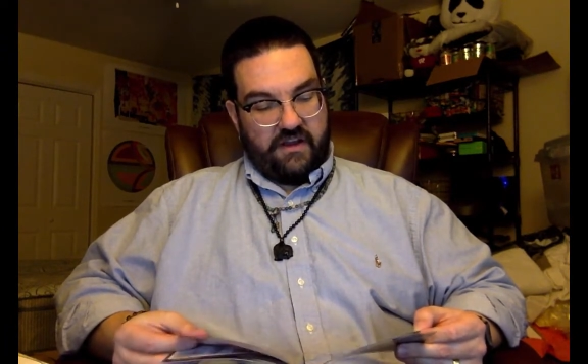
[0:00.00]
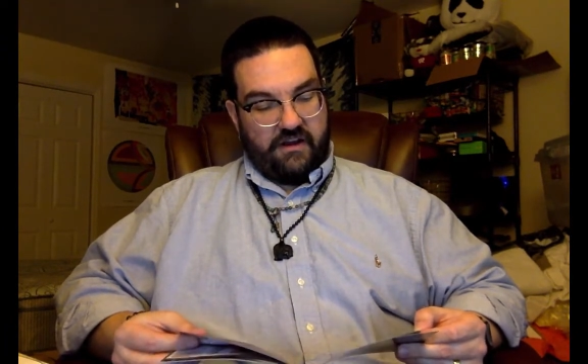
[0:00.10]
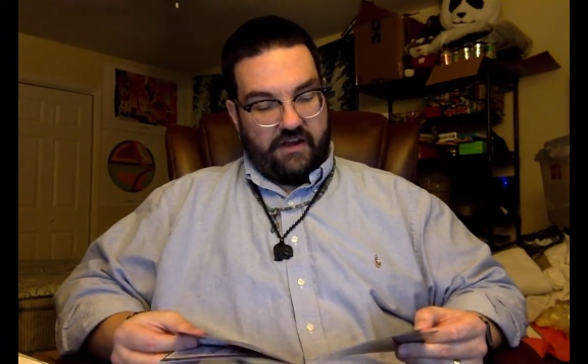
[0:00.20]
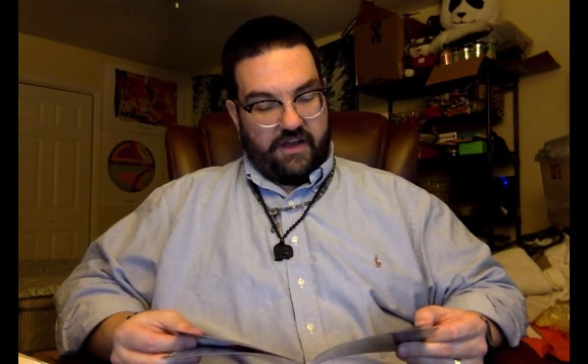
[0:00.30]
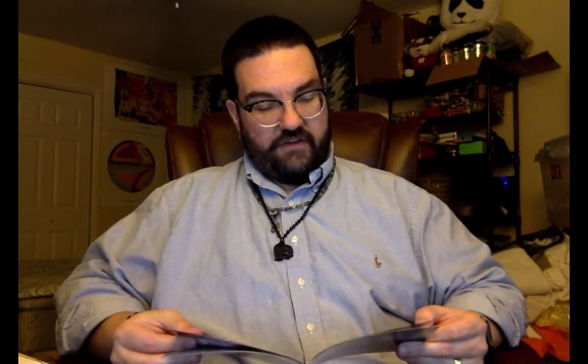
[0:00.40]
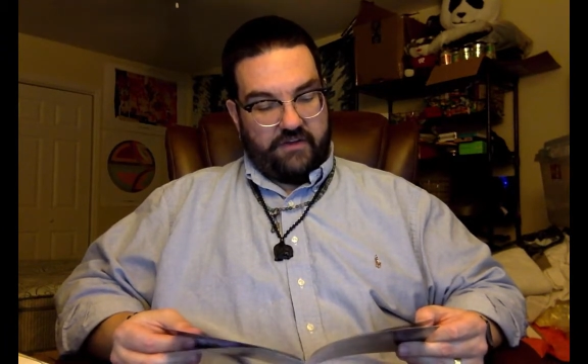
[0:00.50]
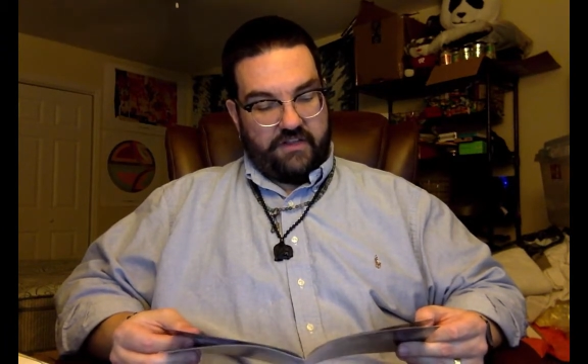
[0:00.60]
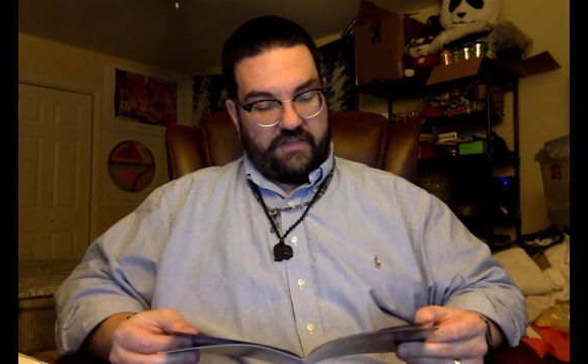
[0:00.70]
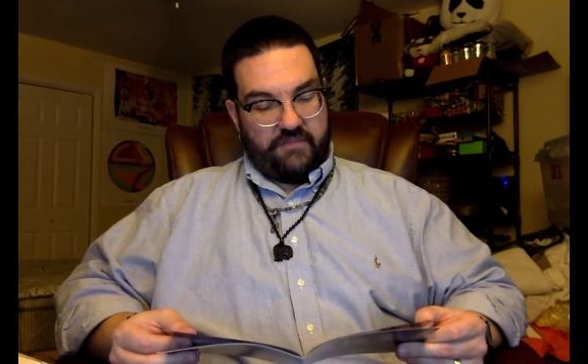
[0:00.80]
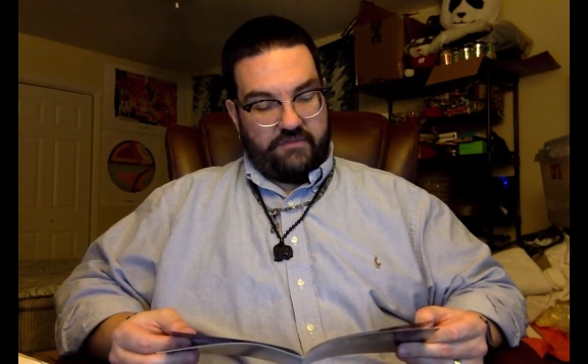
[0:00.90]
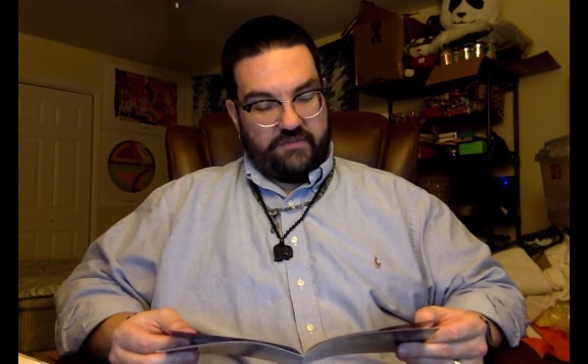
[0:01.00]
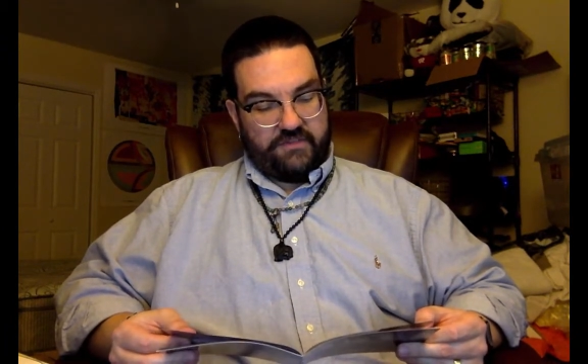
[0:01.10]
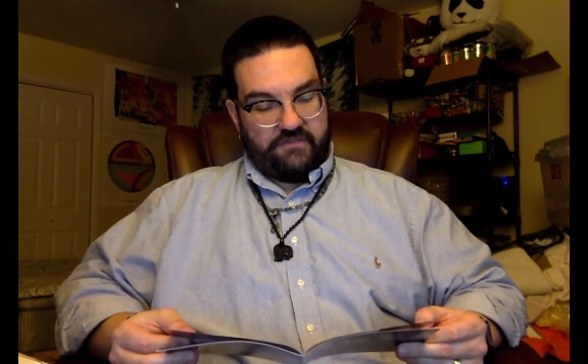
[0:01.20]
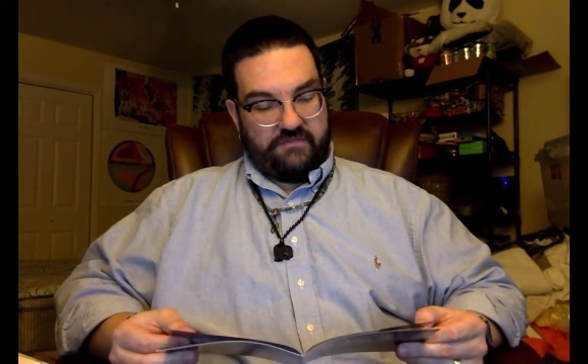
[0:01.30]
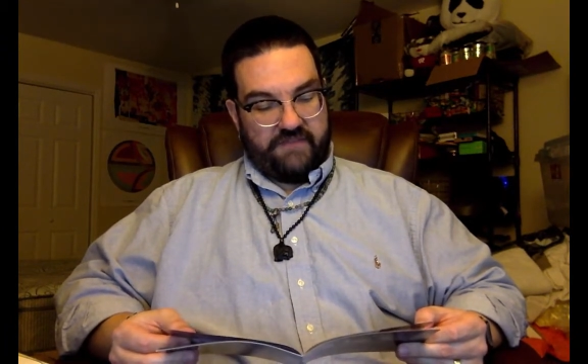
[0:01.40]
our honoree debuted his
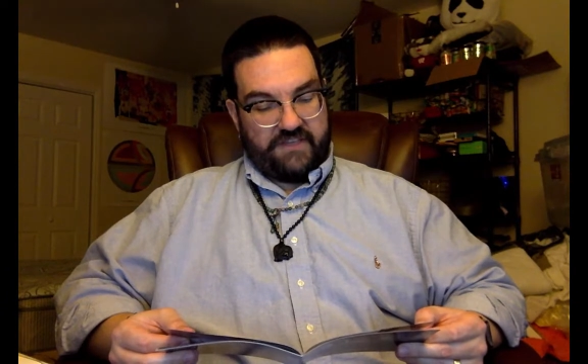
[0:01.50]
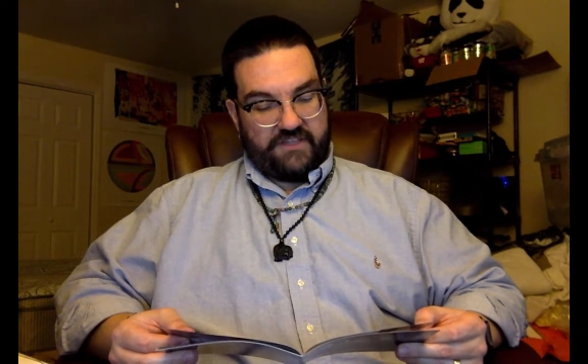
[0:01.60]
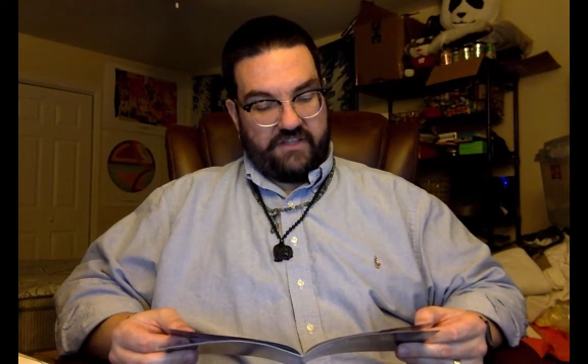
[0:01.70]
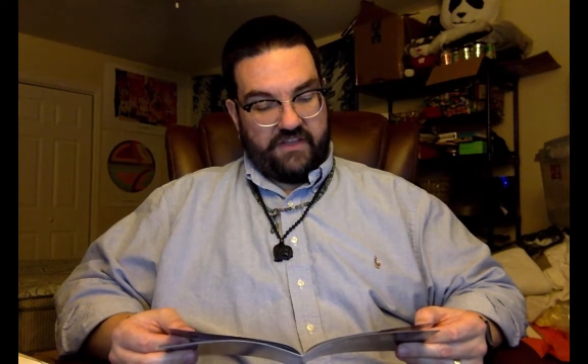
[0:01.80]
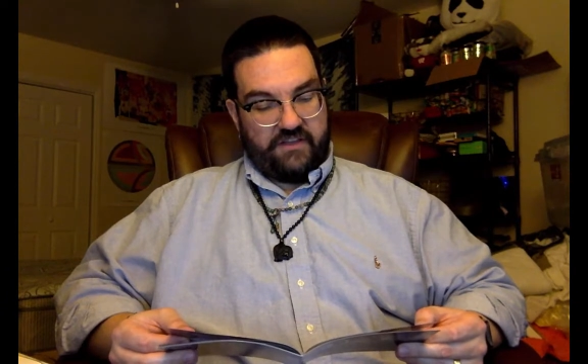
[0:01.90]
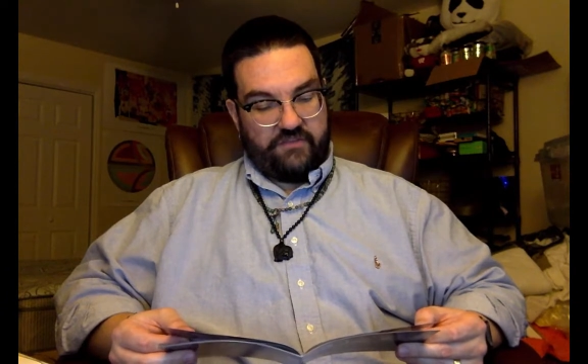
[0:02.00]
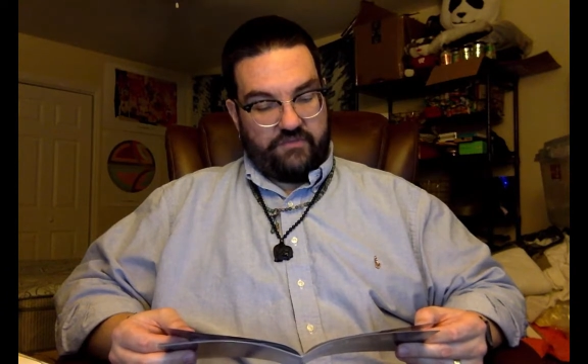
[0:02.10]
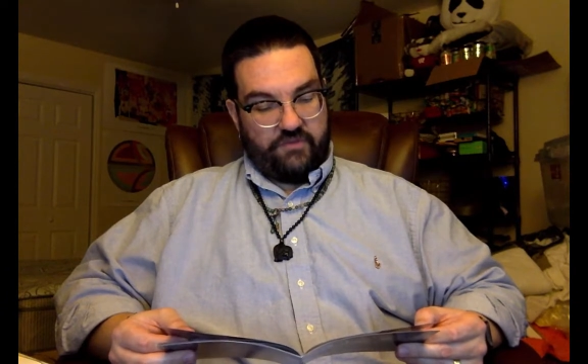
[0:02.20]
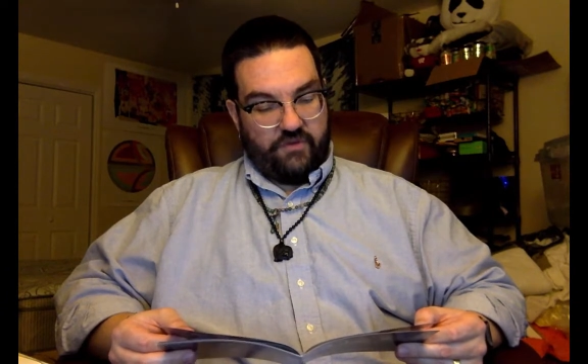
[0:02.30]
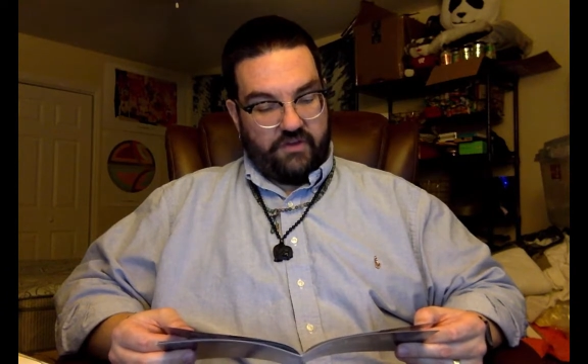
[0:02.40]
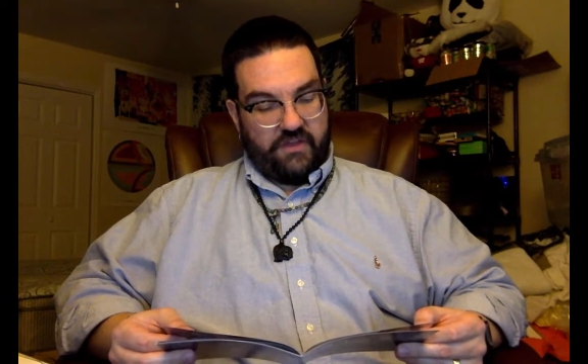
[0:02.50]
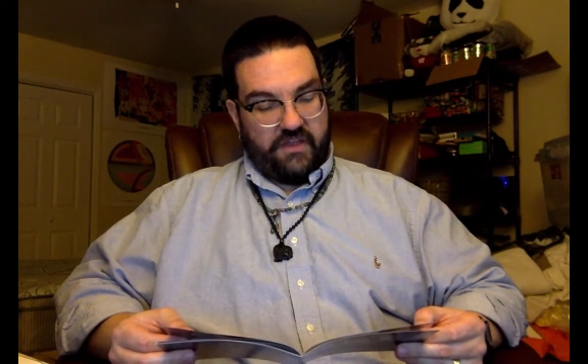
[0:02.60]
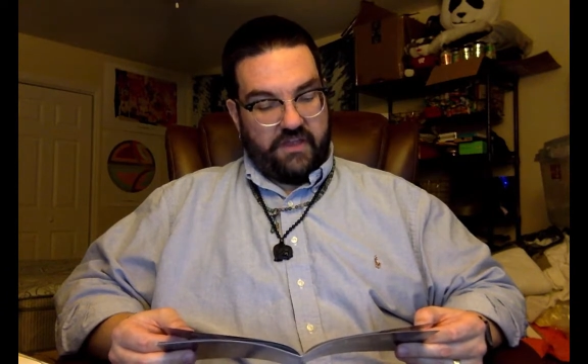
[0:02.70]
own fashion line in New York,